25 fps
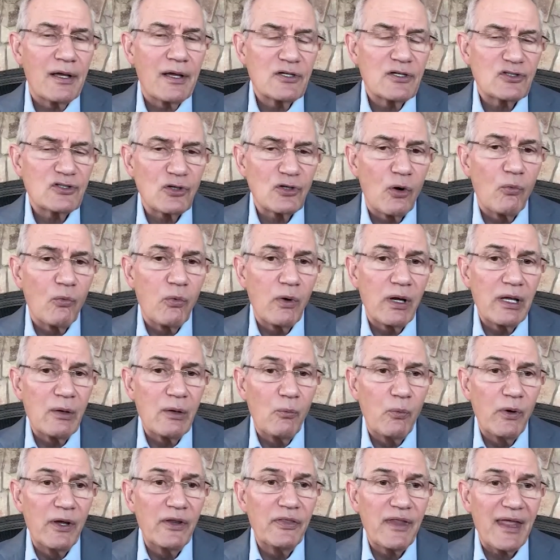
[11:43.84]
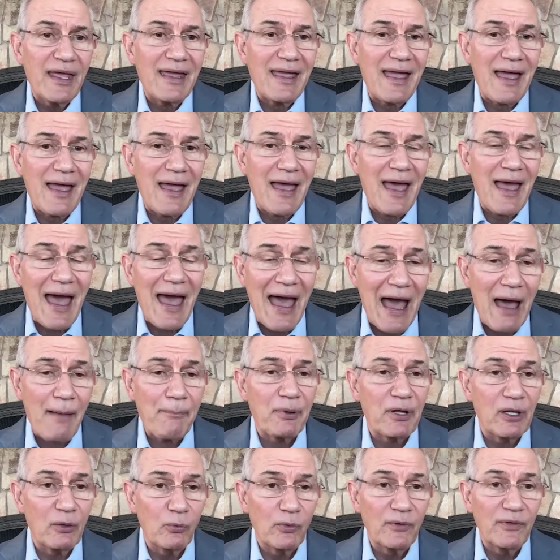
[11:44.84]
So when they
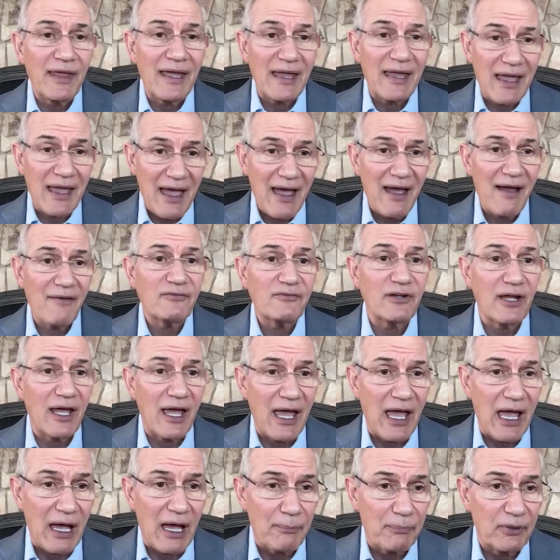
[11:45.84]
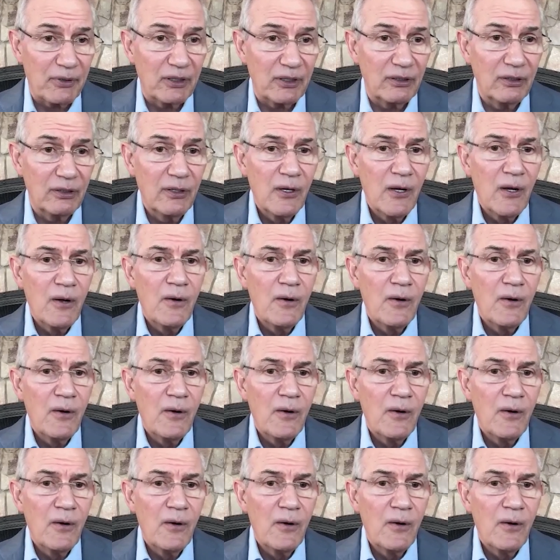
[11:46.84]
have to happen,